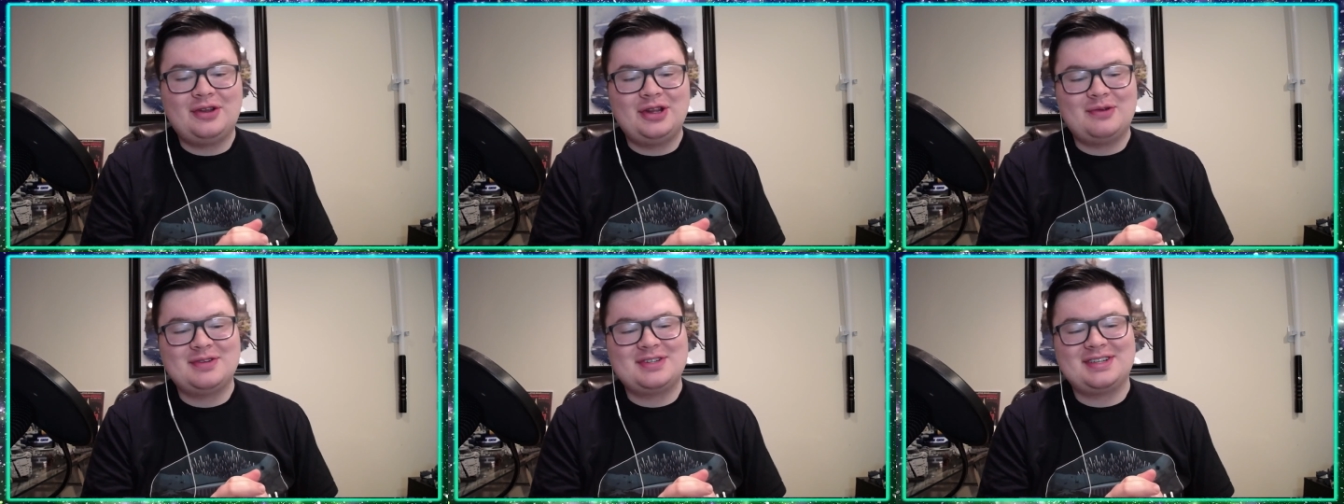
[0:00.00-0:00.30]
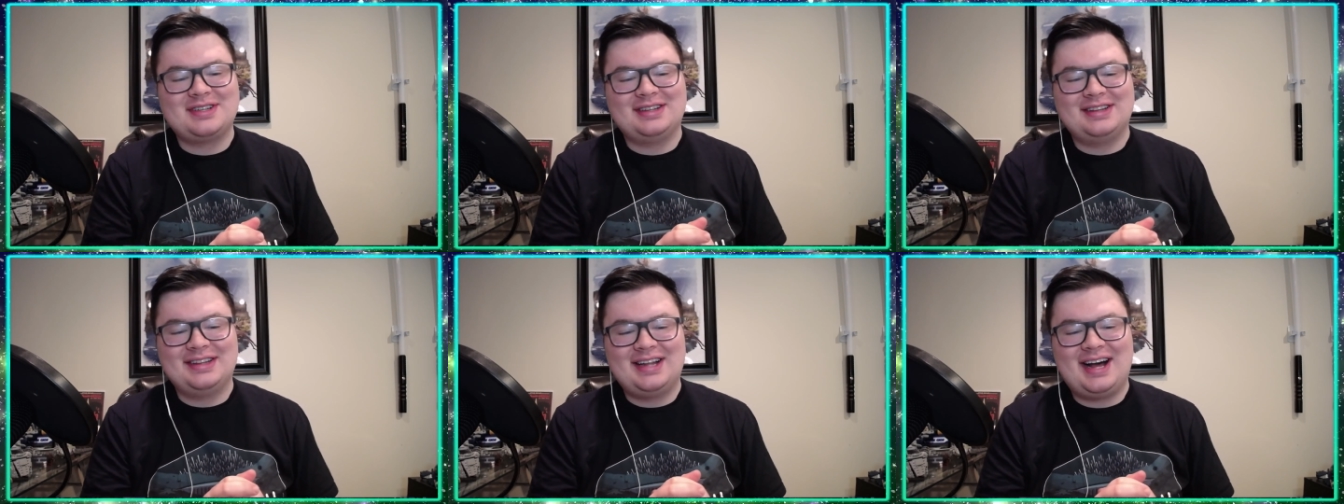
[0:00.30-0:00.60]
There was
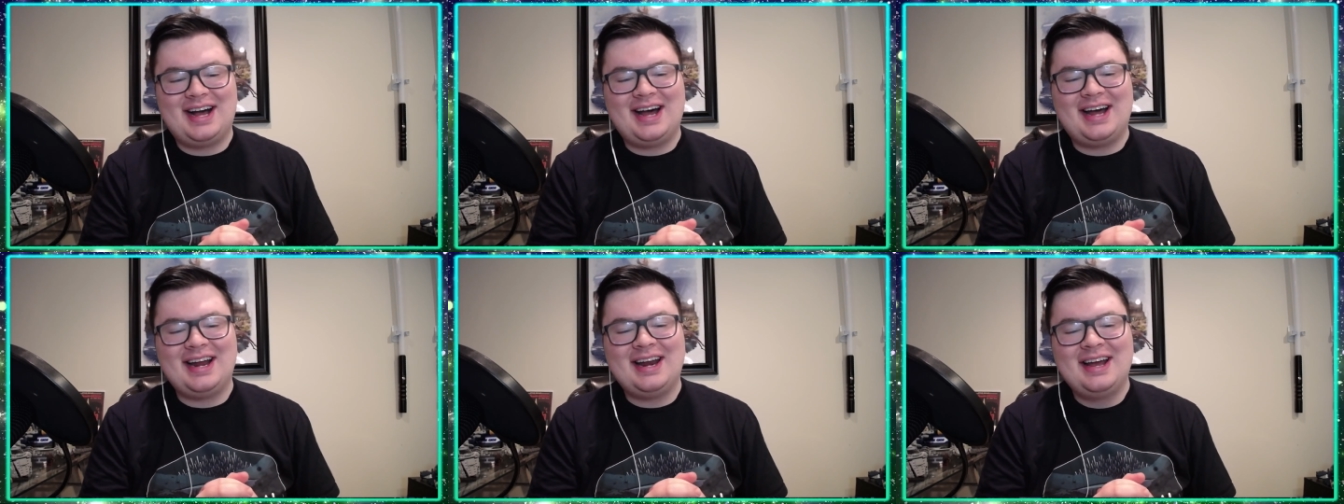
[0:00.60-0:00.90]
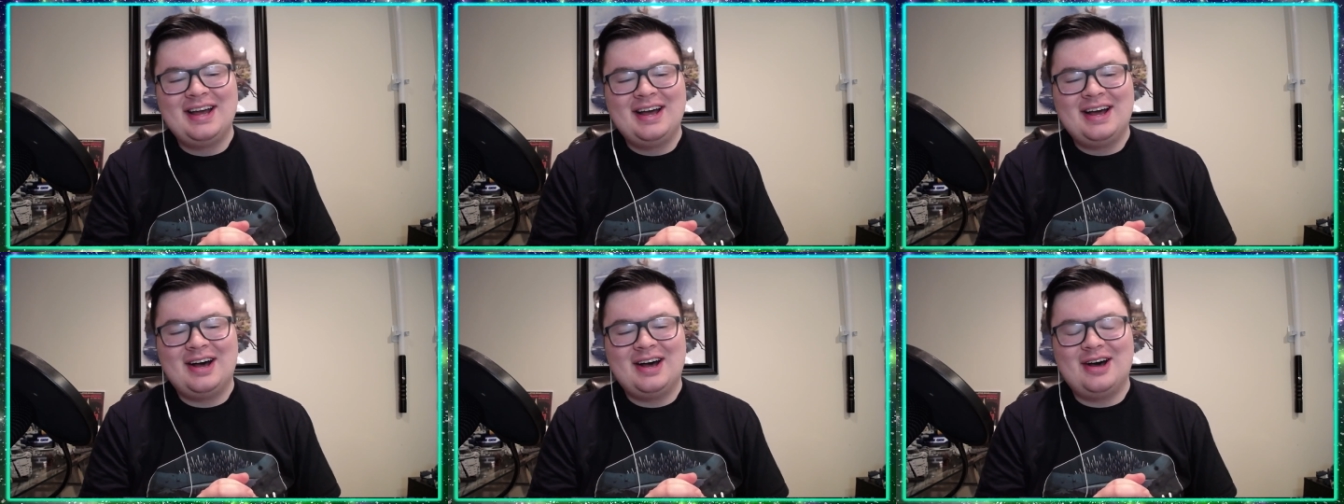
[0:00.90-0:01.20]
a lot
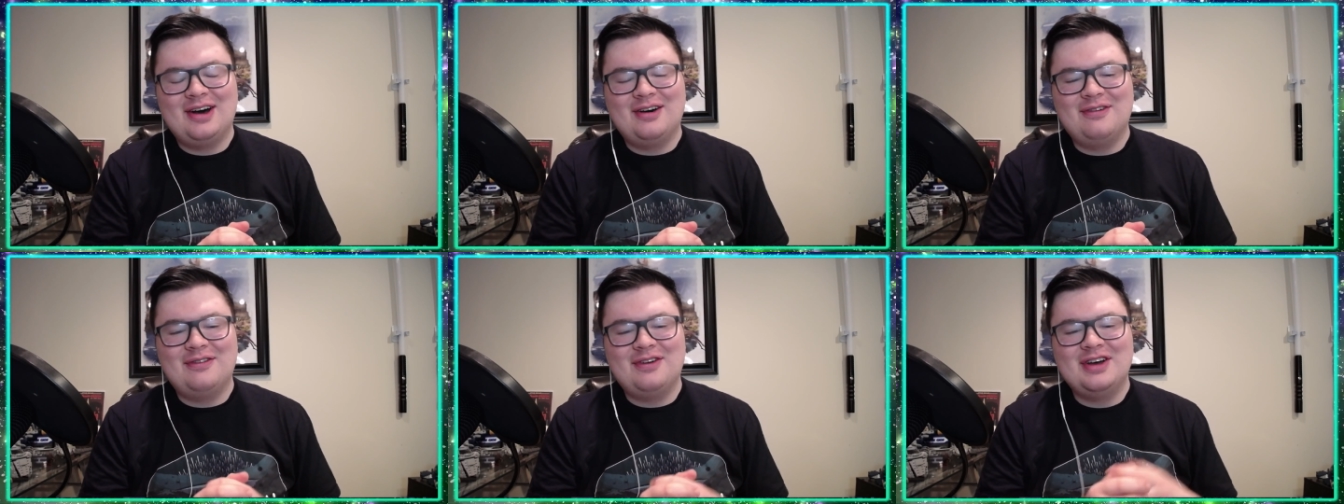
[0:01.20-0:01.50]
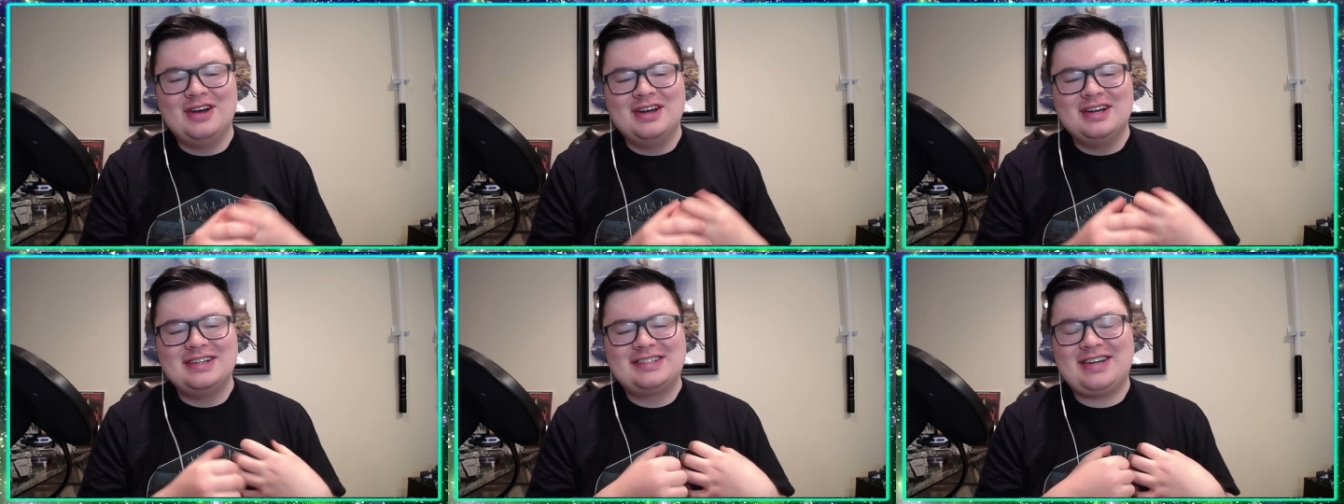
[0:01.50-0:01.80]
of
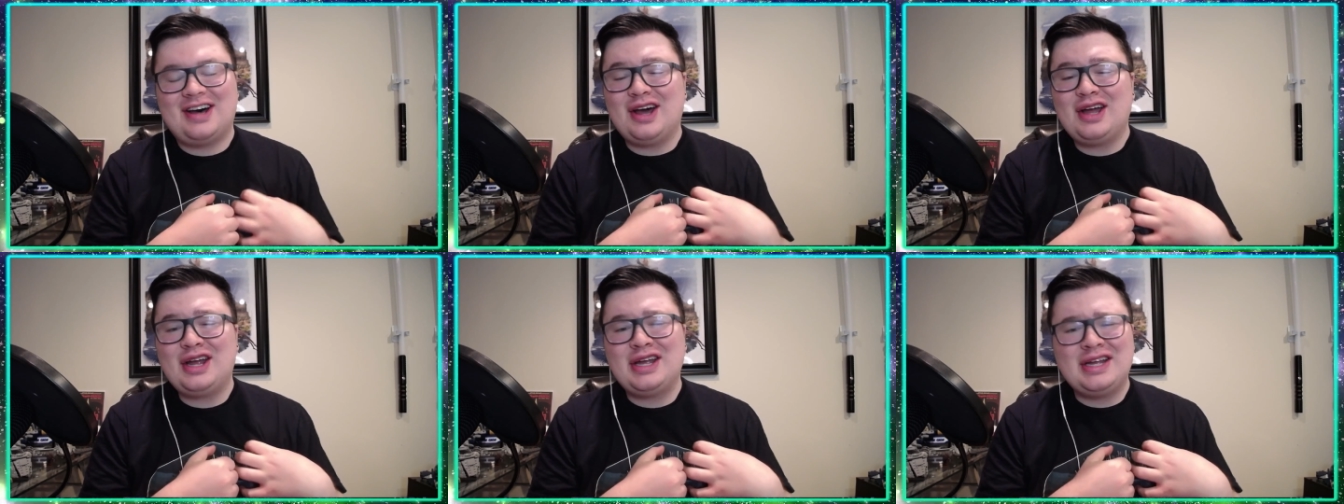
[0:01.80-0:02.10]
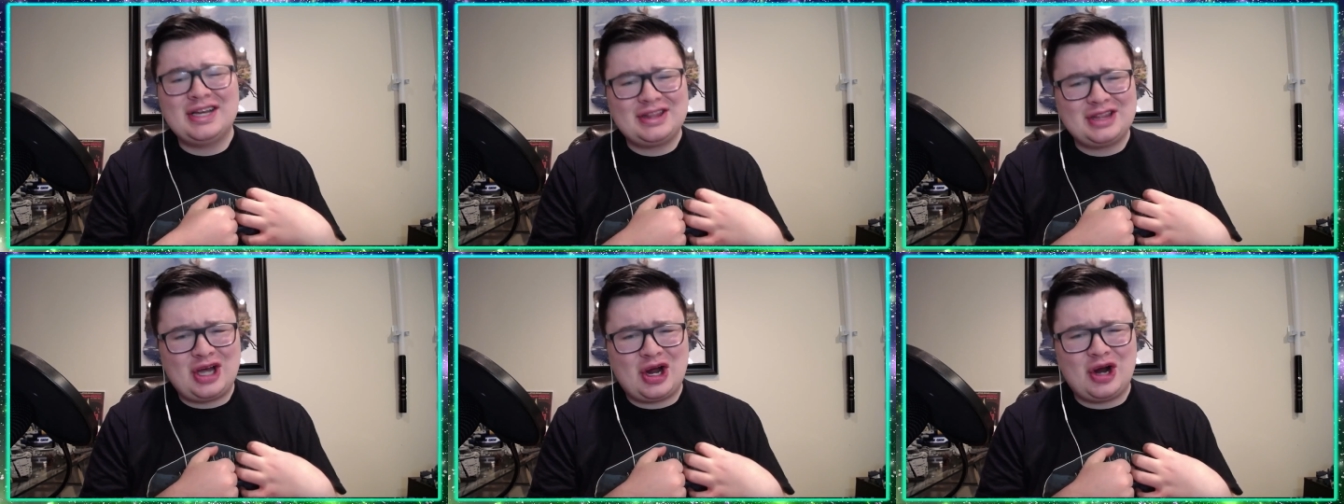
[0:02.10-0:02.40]

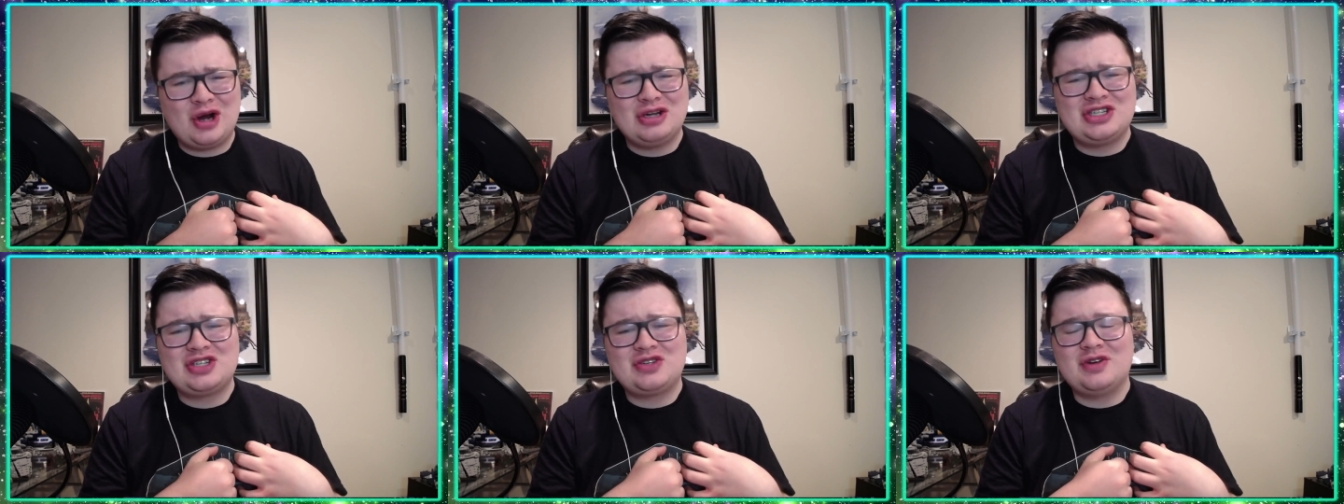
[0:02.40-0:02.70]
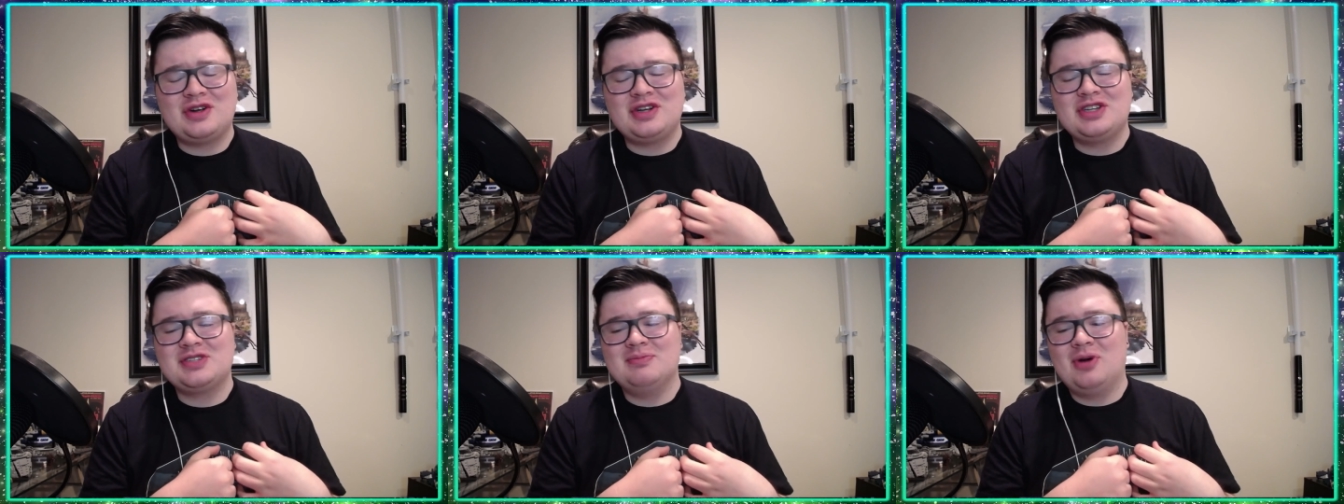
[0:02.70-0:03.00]
tugging at the
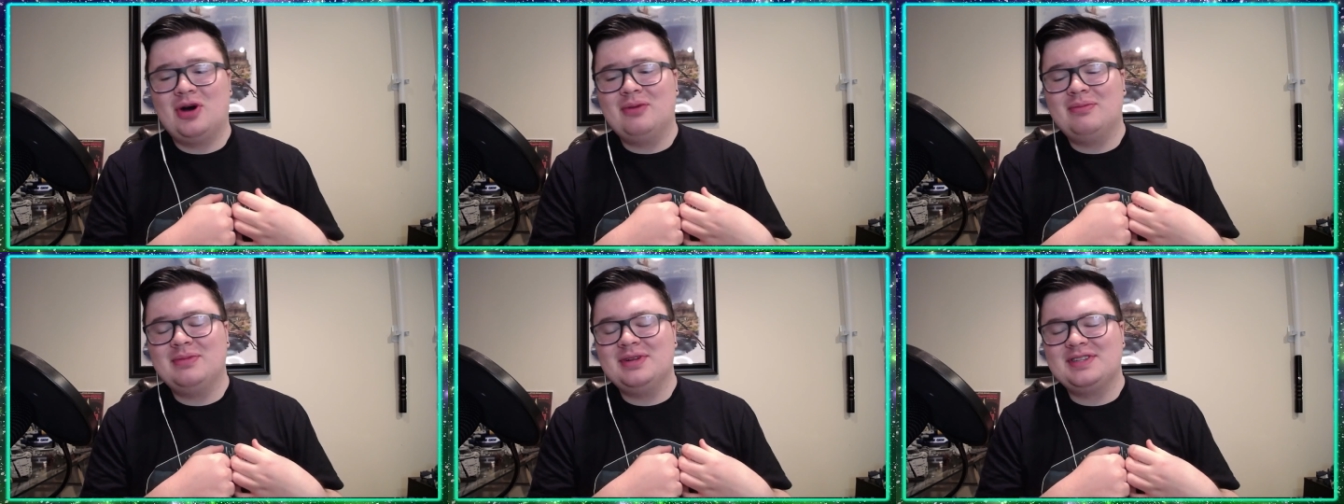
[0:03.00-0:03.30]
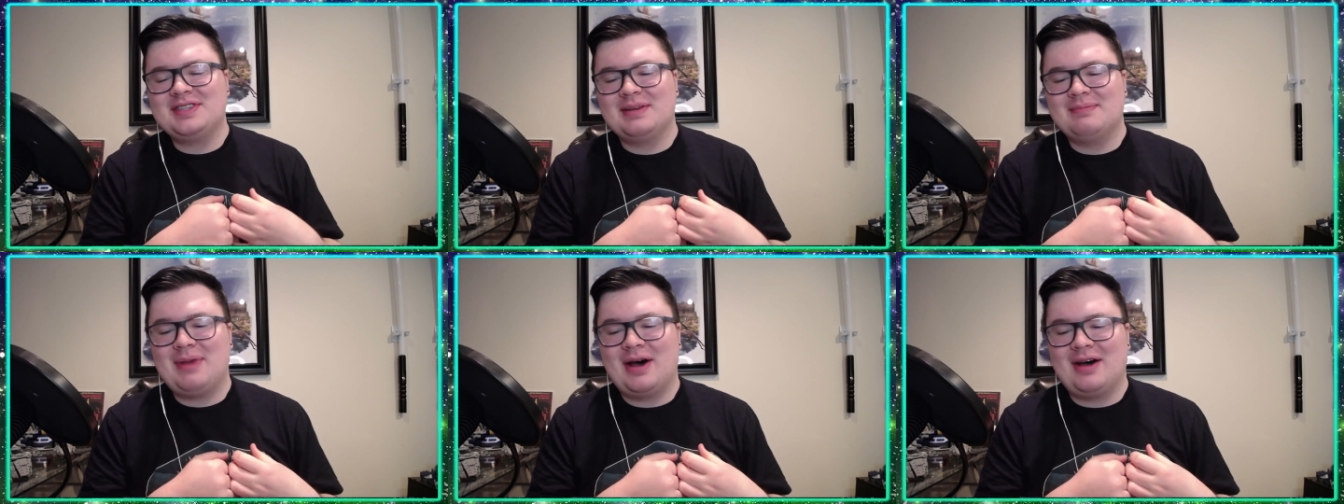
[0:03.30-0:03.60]
heartstrings
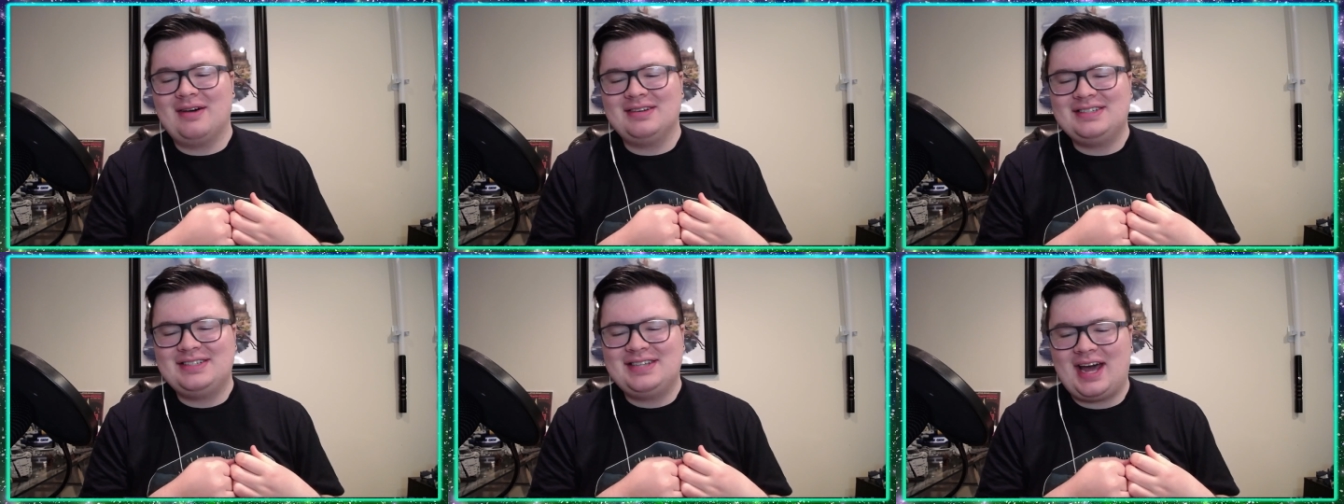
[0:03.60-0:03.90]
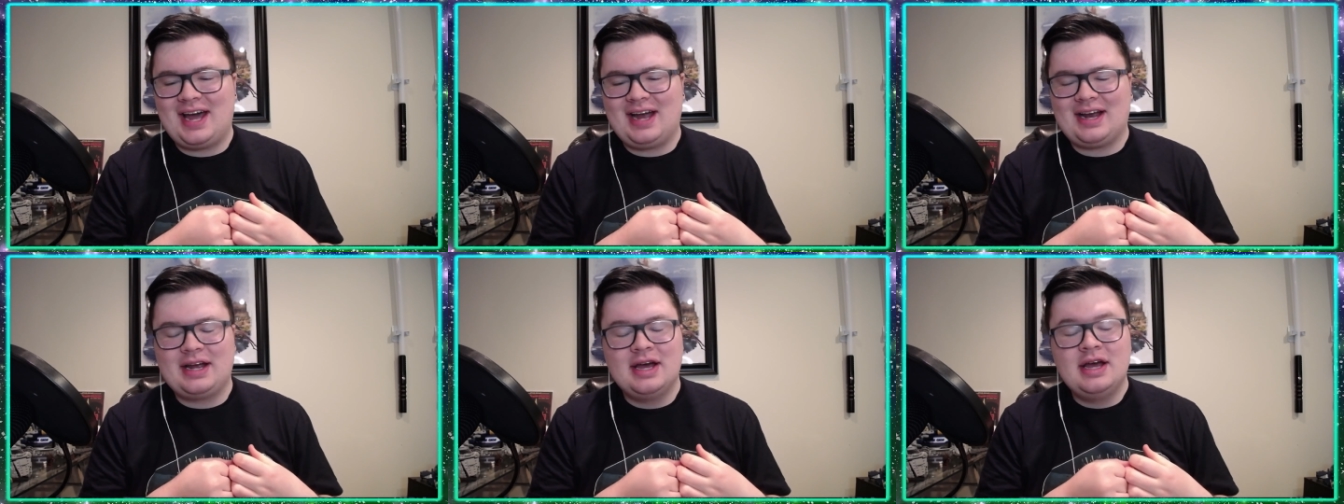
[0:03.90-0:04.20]
moments about
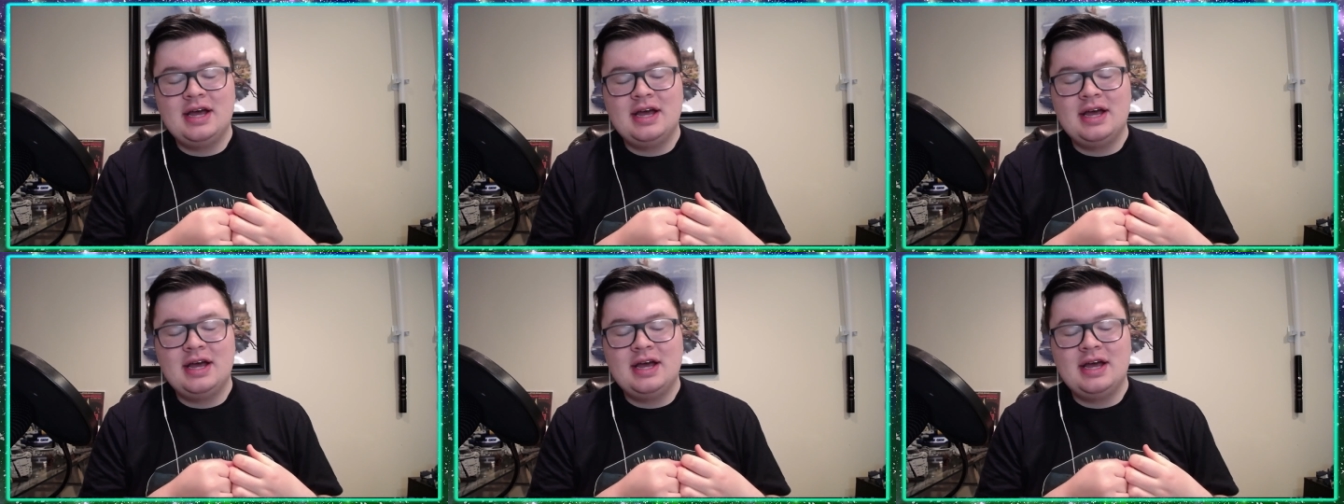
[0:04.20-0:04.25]
tech.